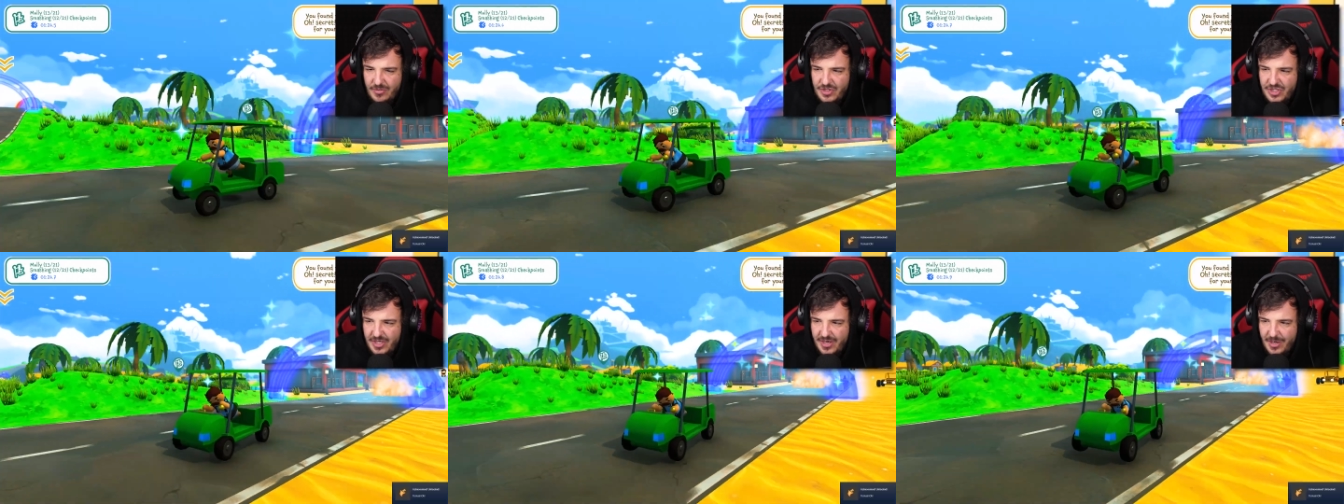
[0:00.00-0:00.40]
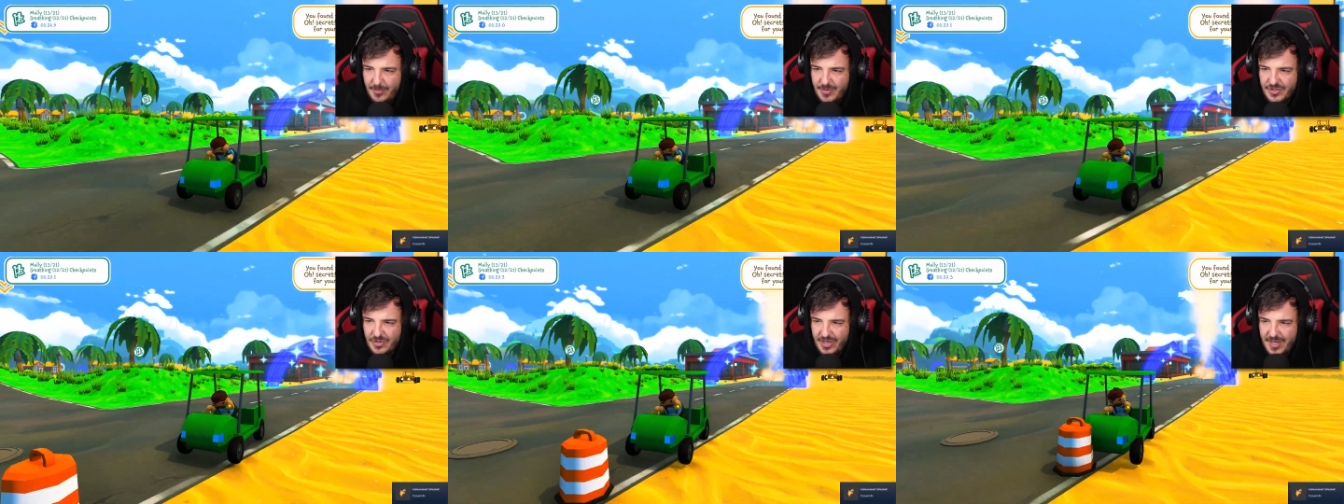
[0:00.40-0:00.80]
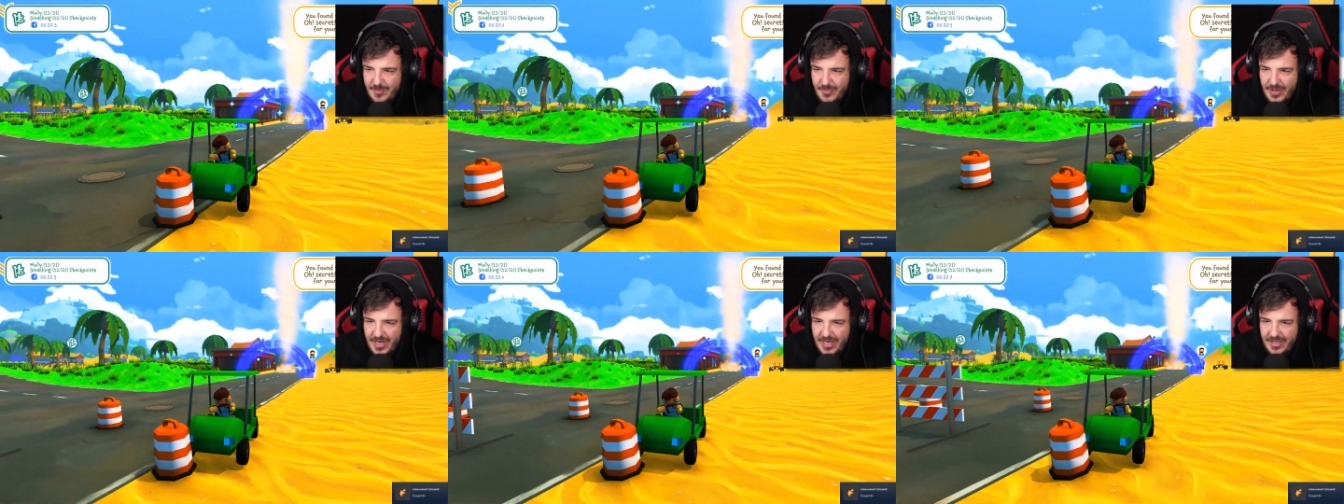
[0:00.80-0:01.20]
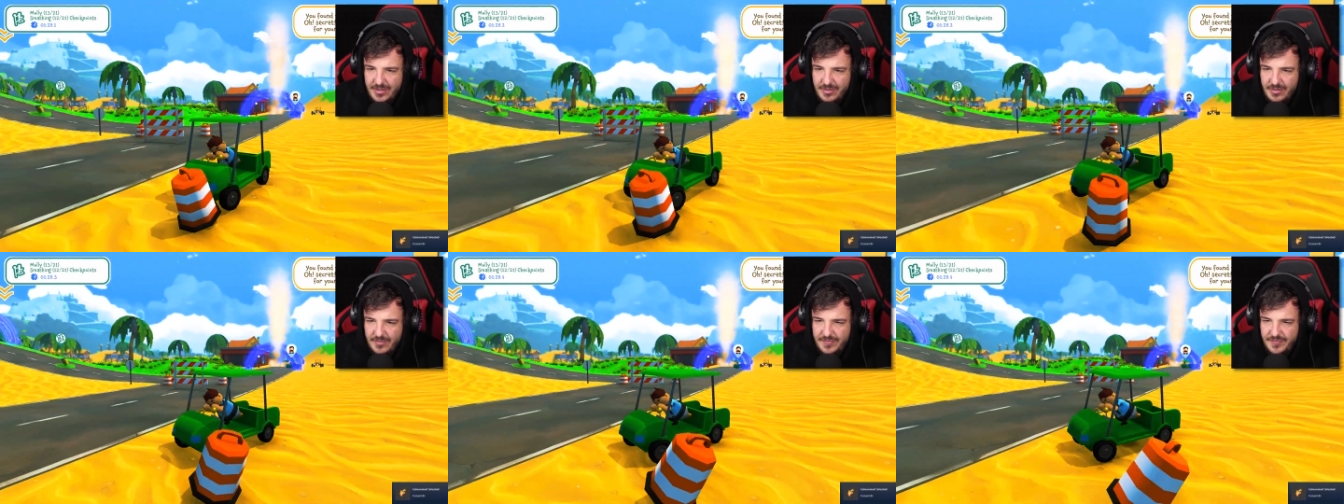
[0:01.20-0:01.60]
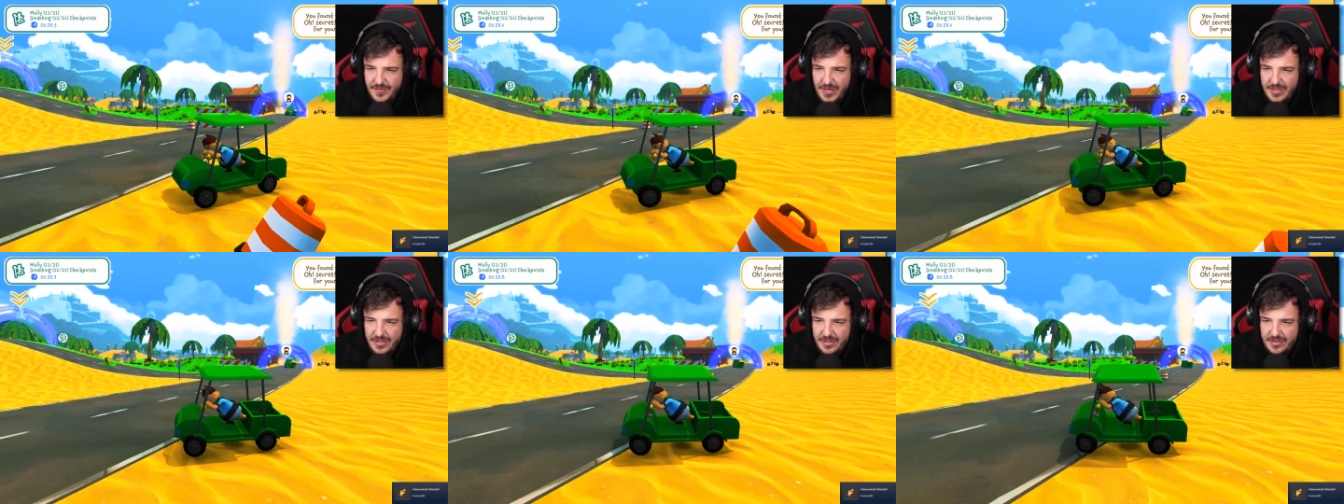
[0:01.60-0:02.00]
Shit, I almost got hit by it. Oh.
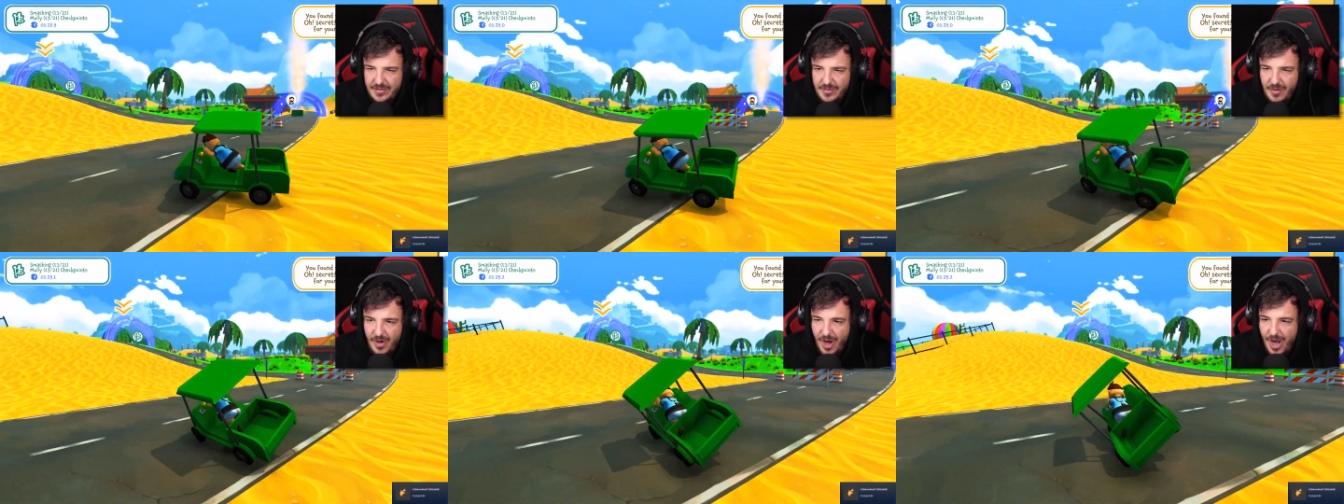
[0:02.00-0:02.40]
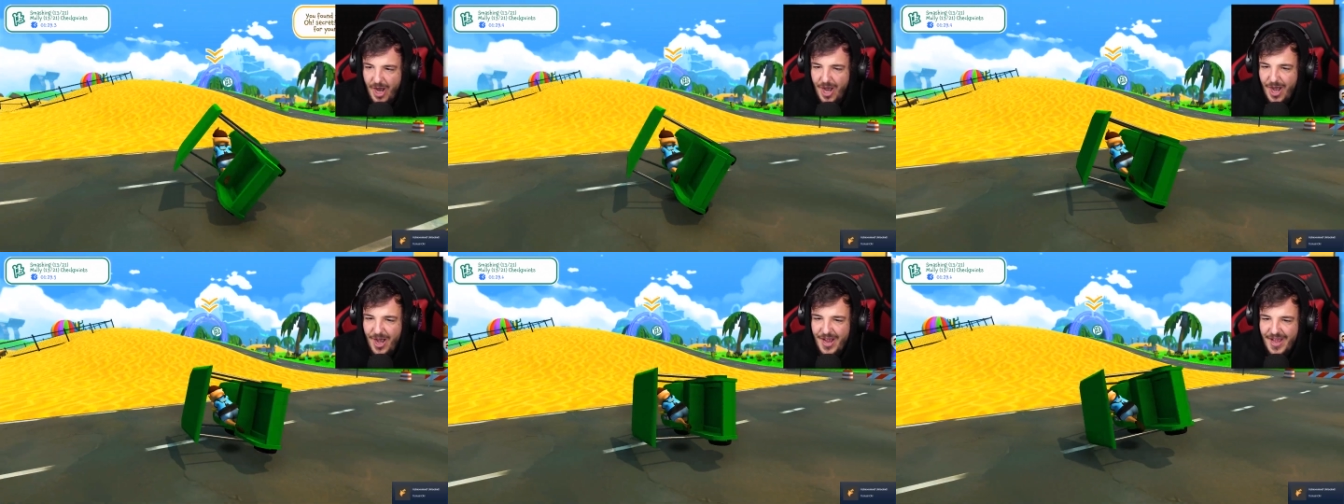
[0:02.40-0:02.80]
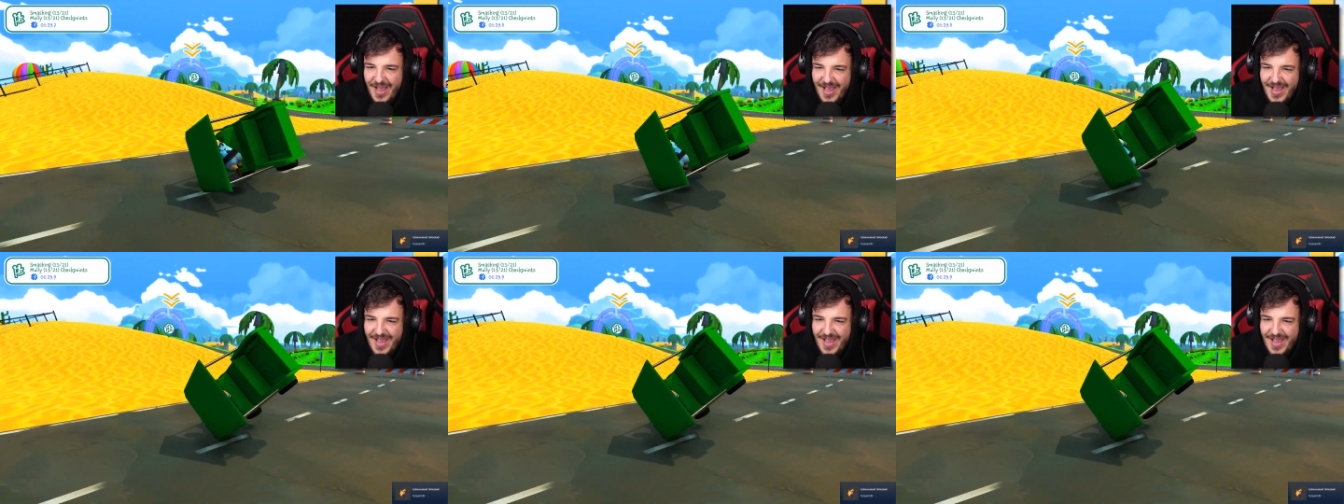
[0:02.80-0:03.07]
Oh, oh! I did.